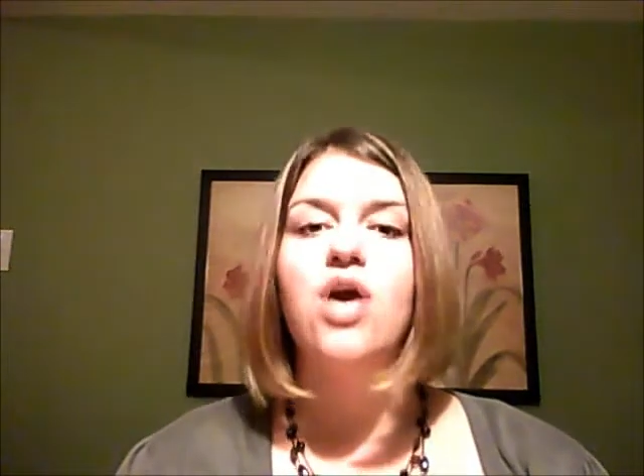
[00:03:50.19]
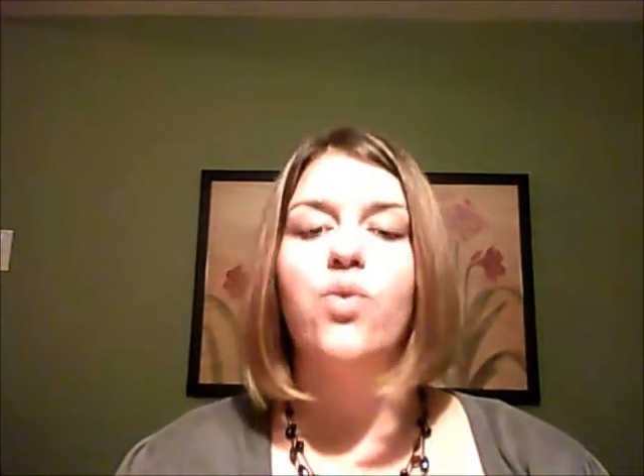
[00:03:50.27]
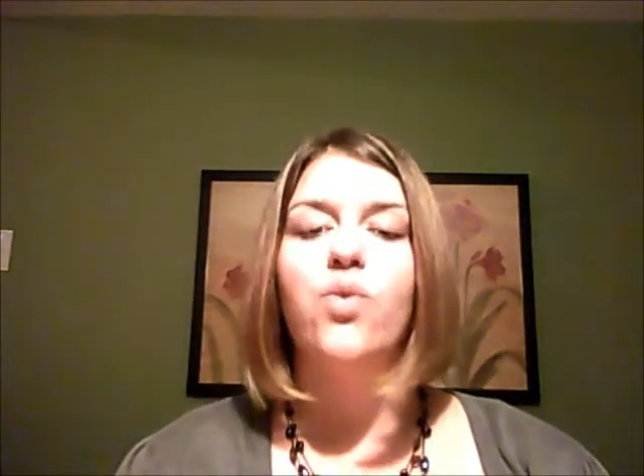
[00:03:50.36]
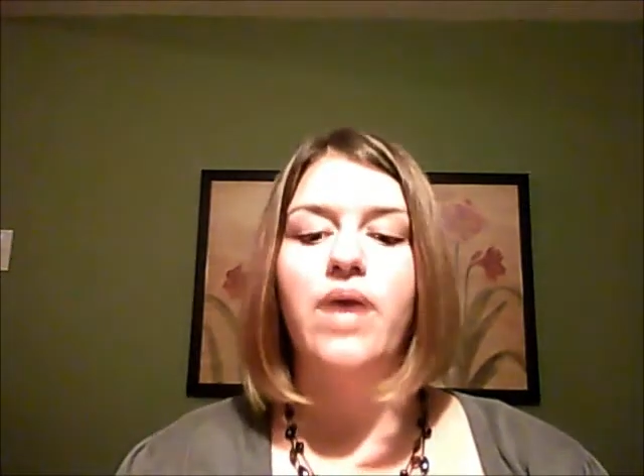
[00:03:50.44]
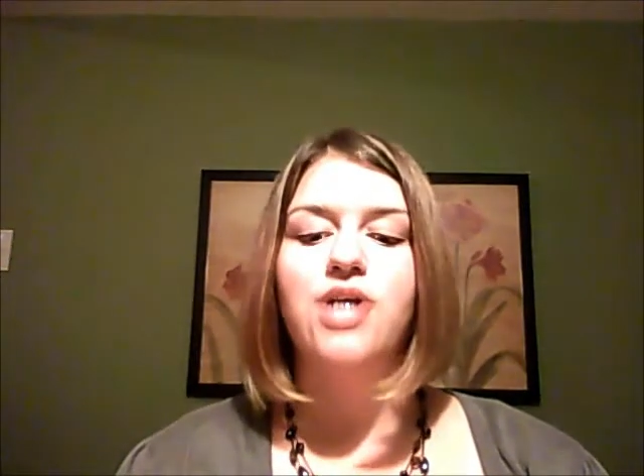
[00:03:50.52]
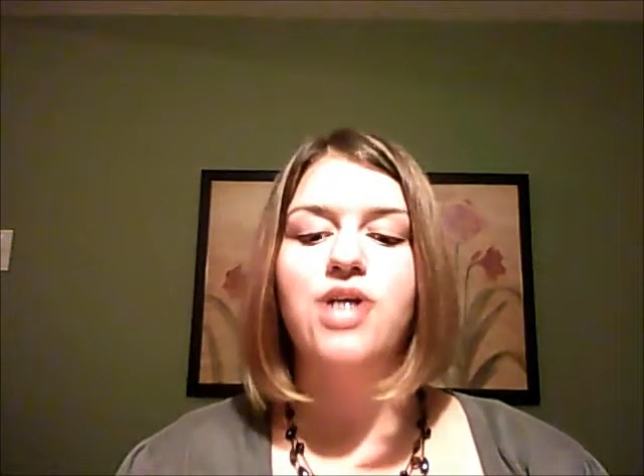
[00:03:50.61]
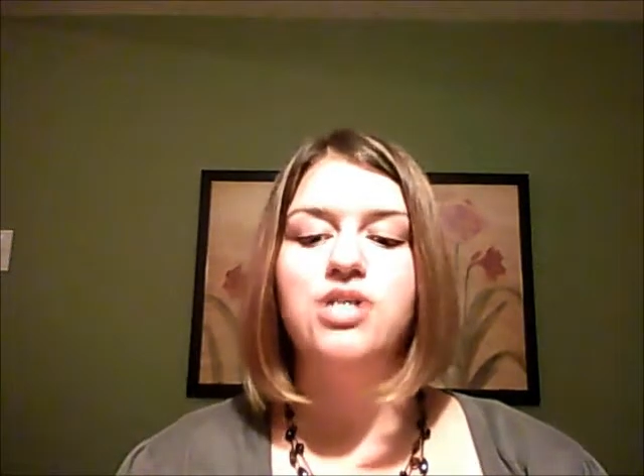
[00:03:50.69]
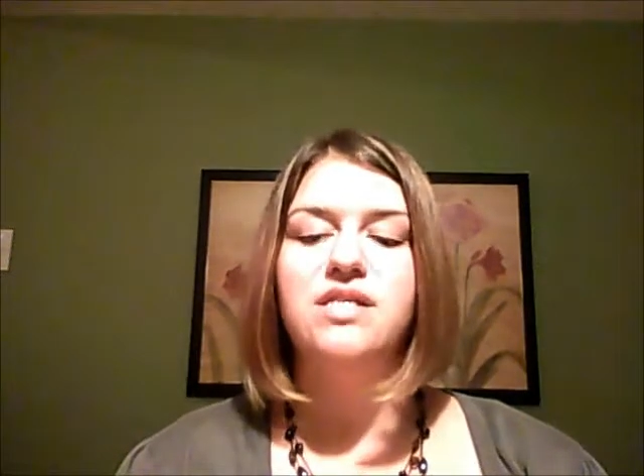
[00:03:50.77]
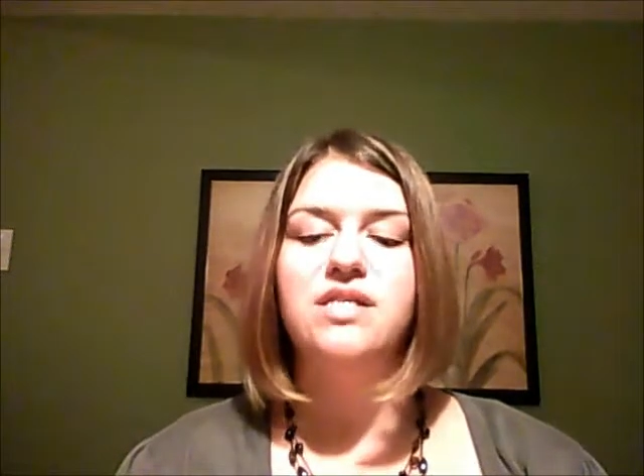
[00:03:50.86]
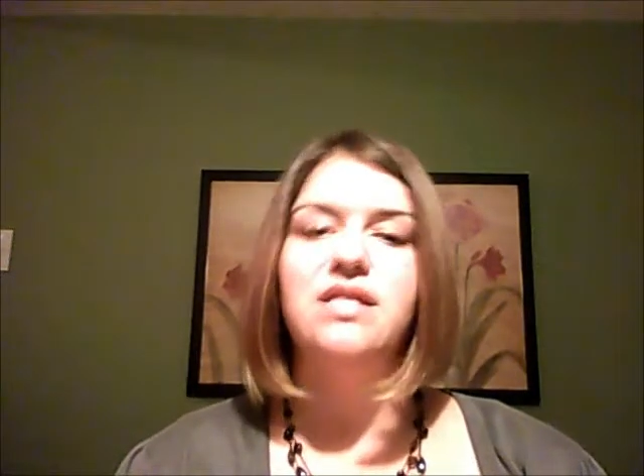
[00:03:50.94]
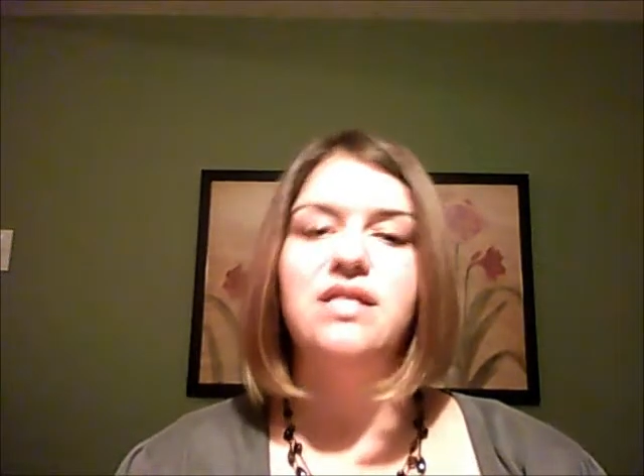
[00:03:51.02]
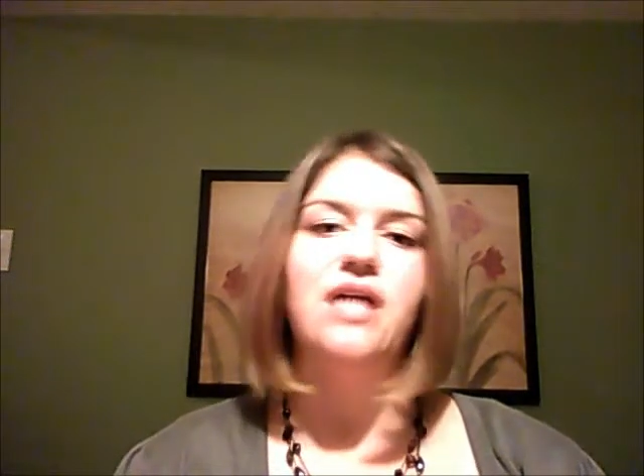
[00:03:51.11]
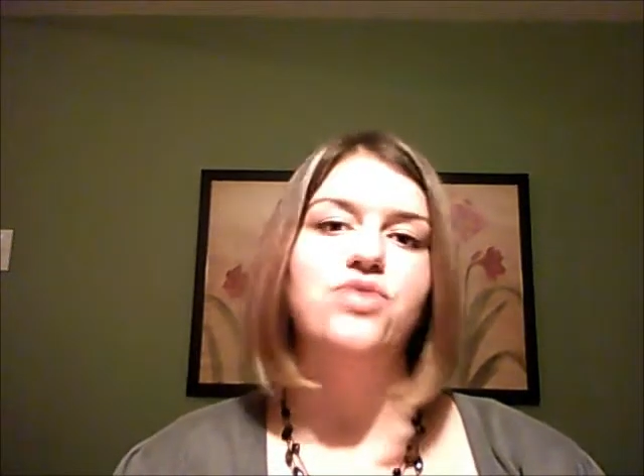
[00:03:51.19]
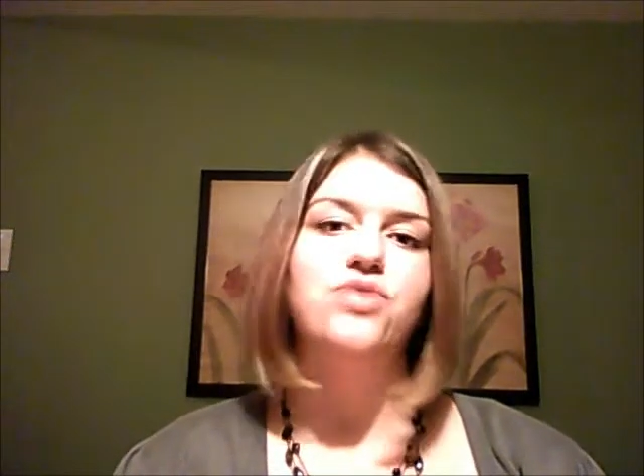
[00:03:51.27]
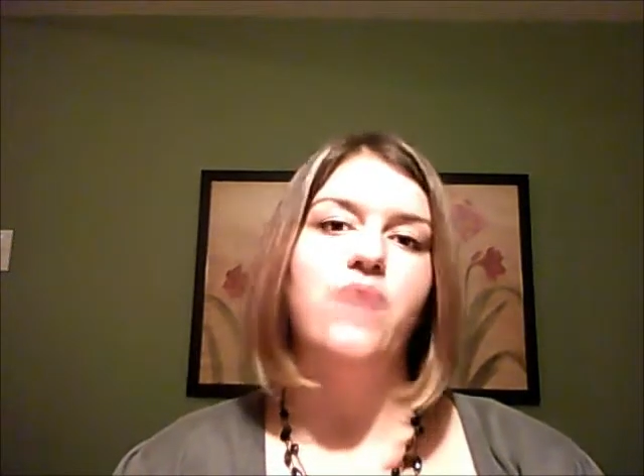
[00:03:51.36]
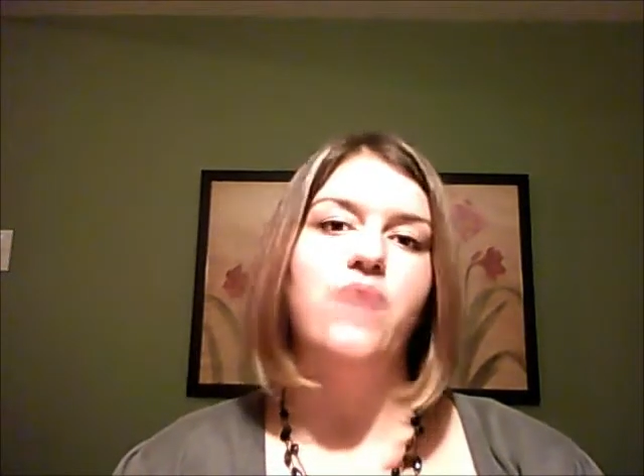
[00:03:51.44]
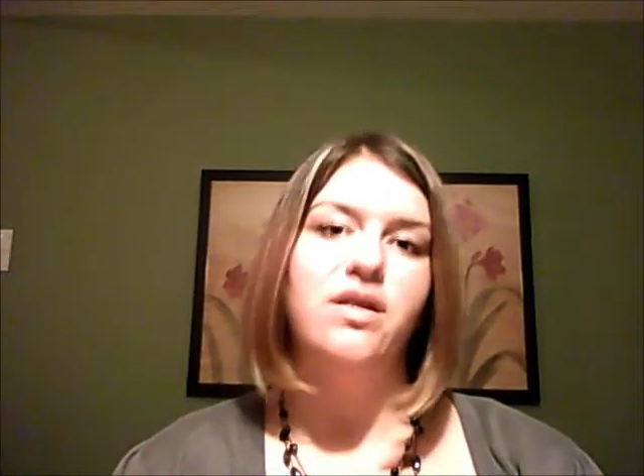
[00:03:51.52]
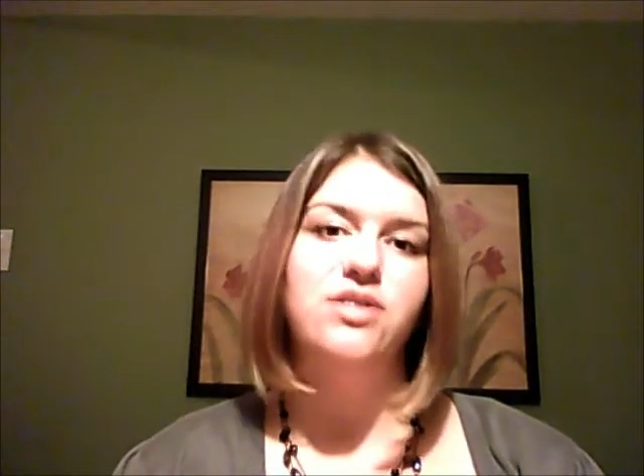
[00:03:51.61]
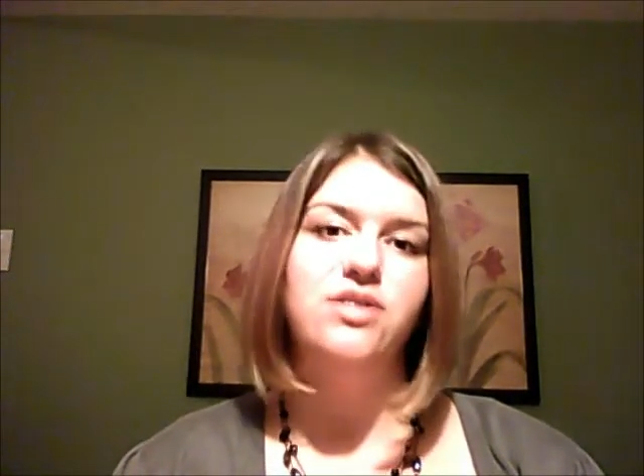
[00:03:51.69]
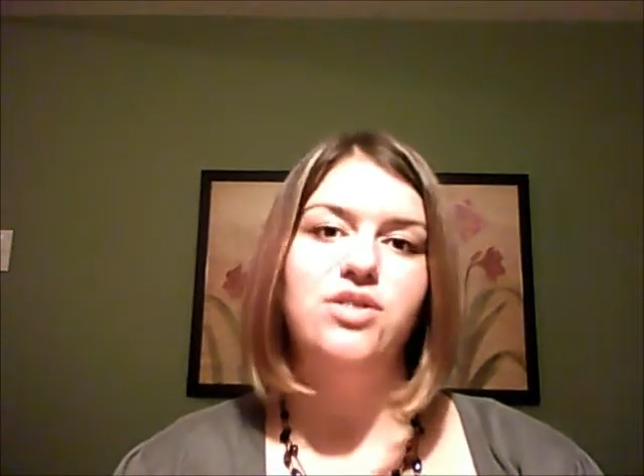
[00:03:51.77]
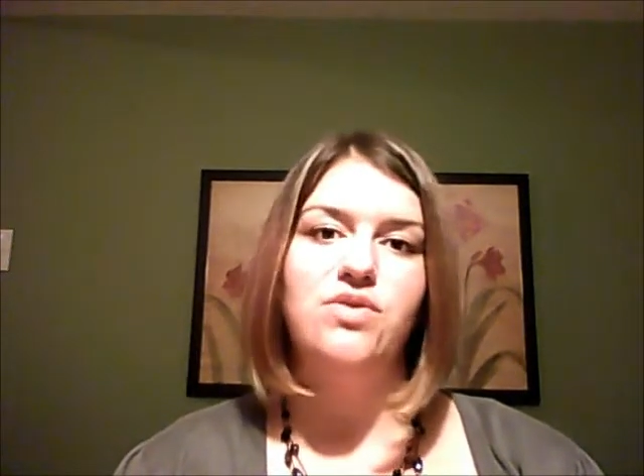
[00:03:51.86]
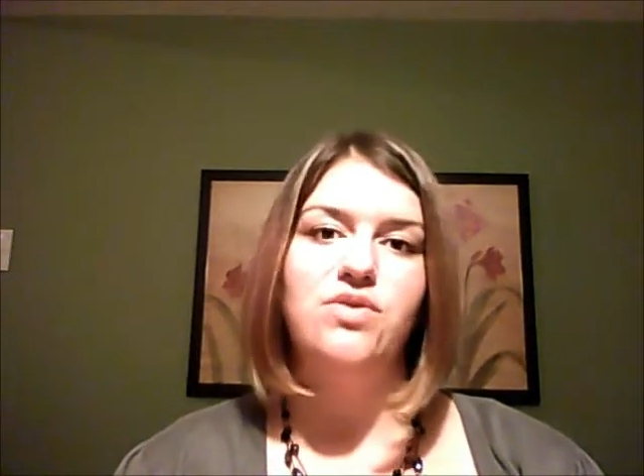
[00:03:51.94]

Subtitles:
we actually send that directly to